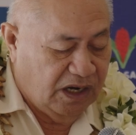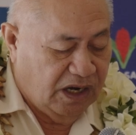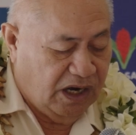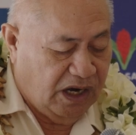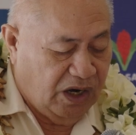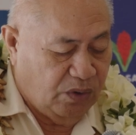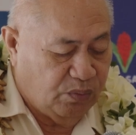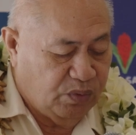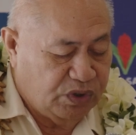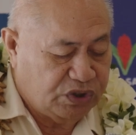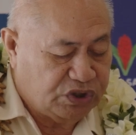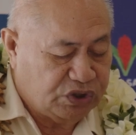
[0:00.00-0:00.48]

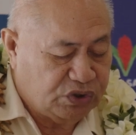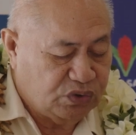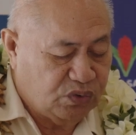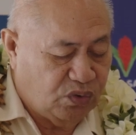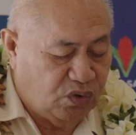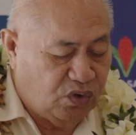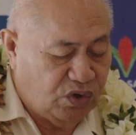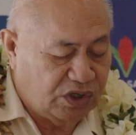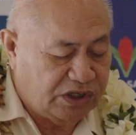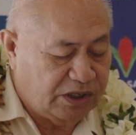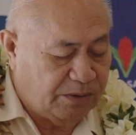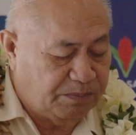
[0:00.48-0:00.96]
I wish you
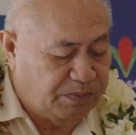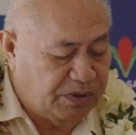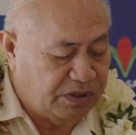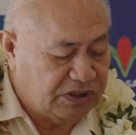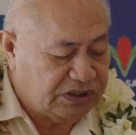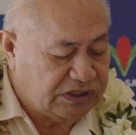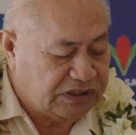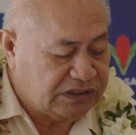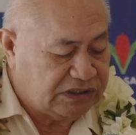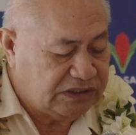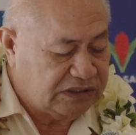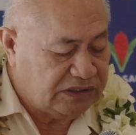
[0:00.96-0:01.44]
all the
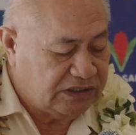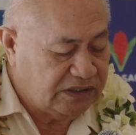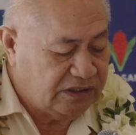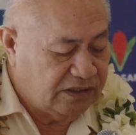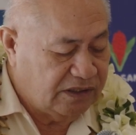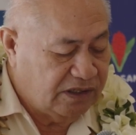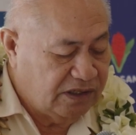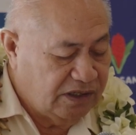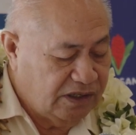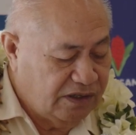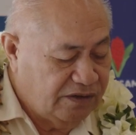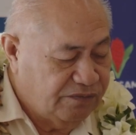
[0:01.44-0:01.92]
best
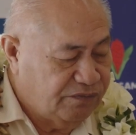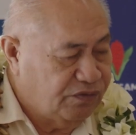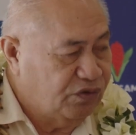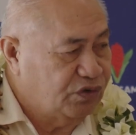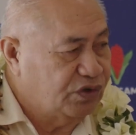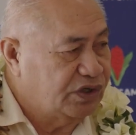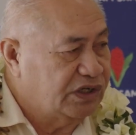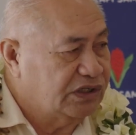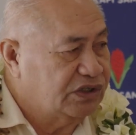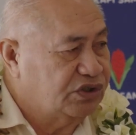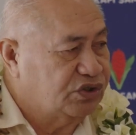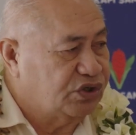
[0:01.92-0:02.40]

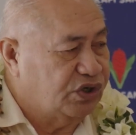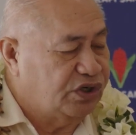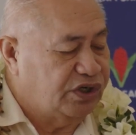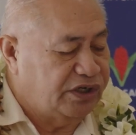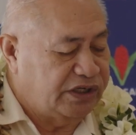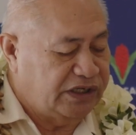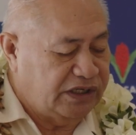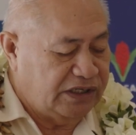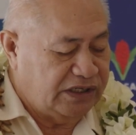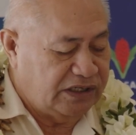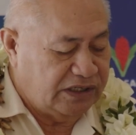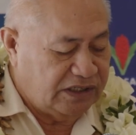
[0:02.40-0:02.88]
for the
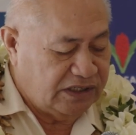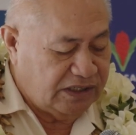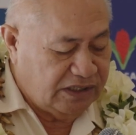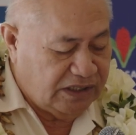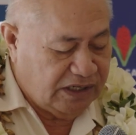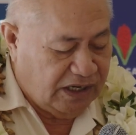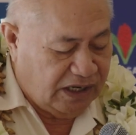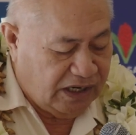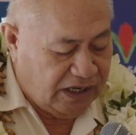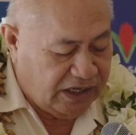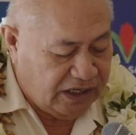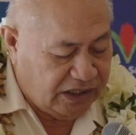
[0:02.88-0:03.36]
journey
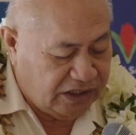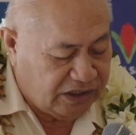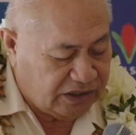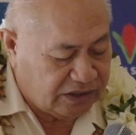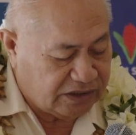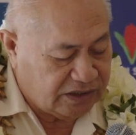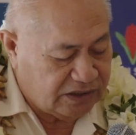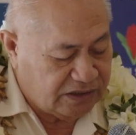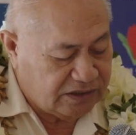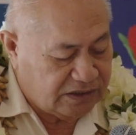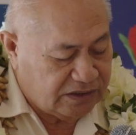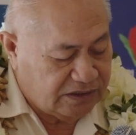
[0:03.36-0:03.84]
ahead.
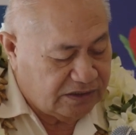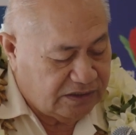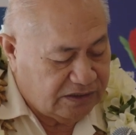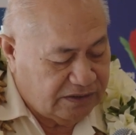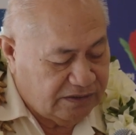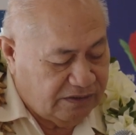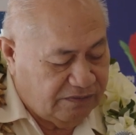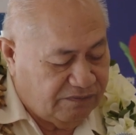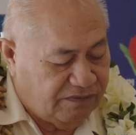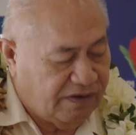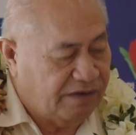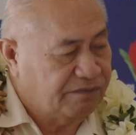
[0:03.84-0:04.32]

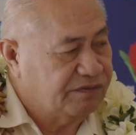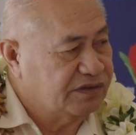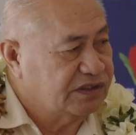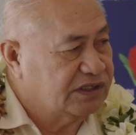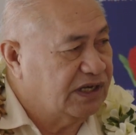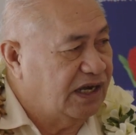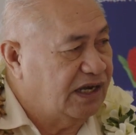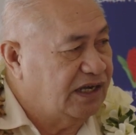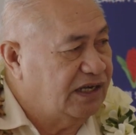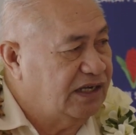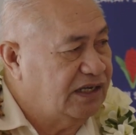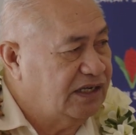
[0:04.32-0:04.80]

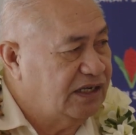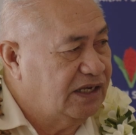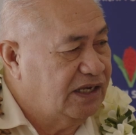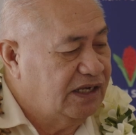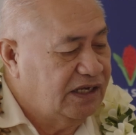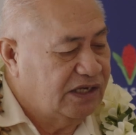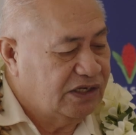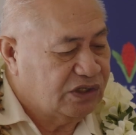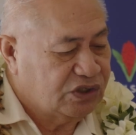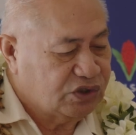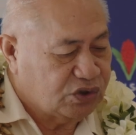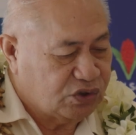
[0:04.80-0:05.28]
Whaftai,
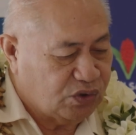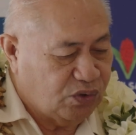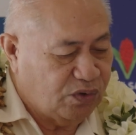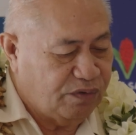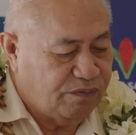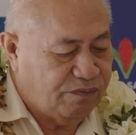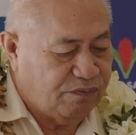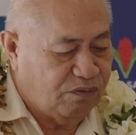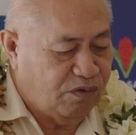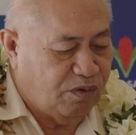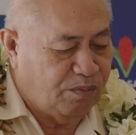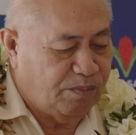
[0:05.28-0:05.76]

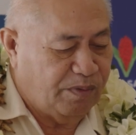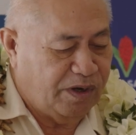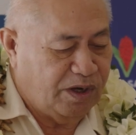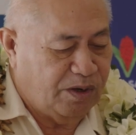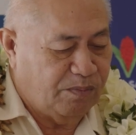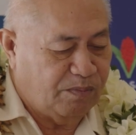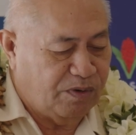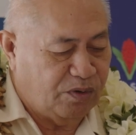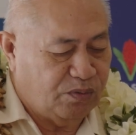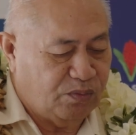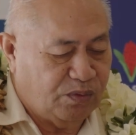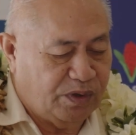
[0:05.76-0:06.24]
soifua mai
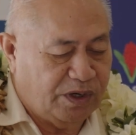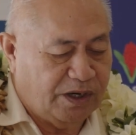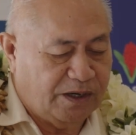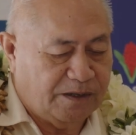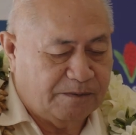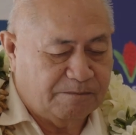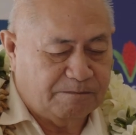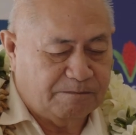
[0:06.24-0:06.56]
manuia.